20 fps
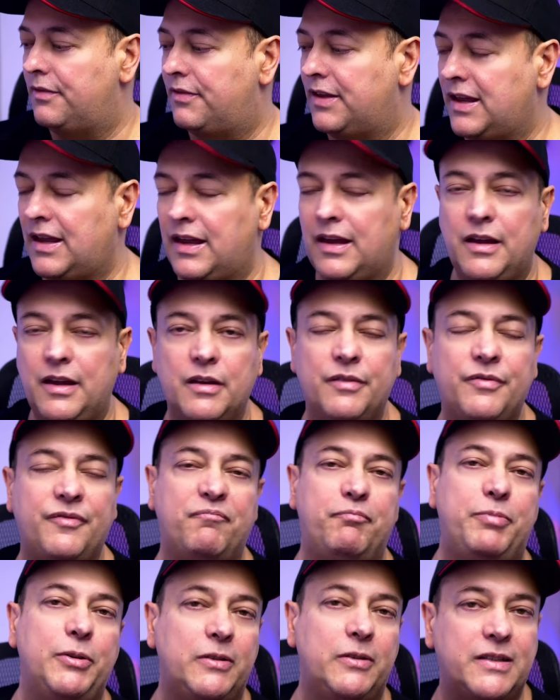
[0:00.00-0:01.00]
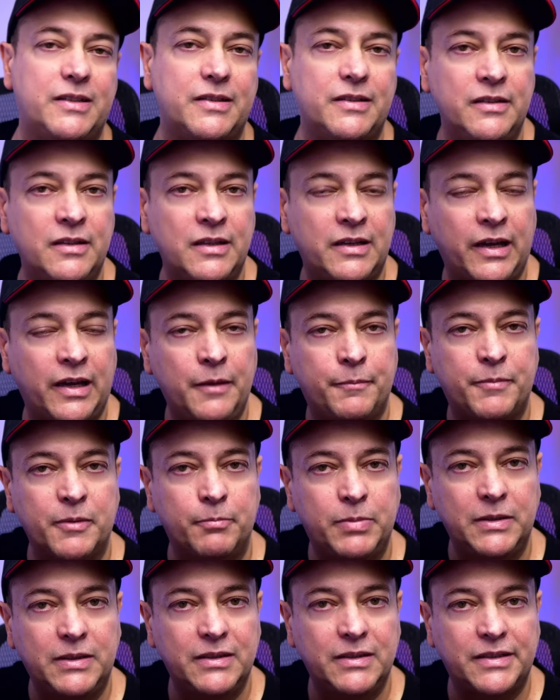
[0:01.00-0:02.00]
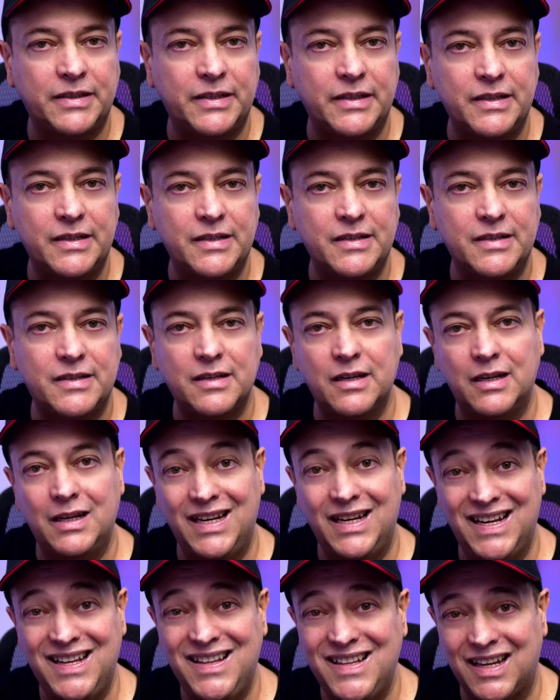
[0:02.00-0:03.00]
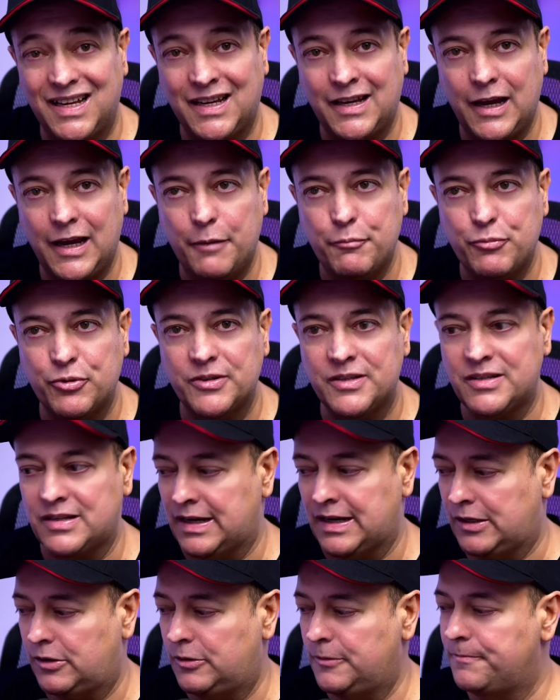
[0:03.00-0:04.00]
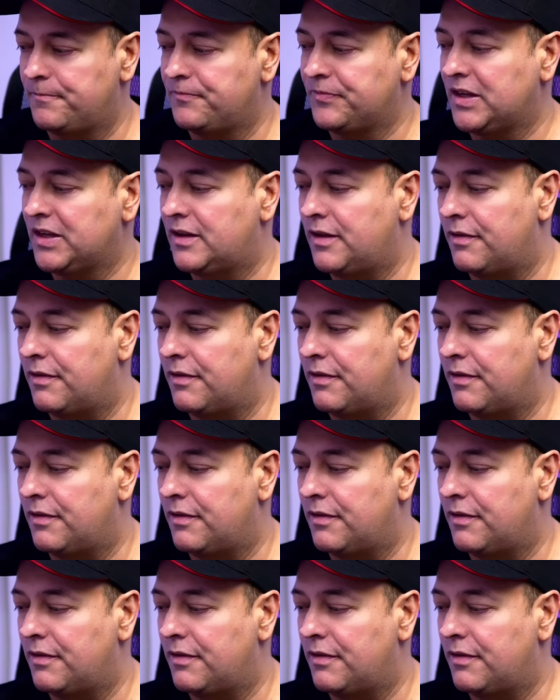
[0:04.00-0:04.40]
They have built-in capabilities in the cameras now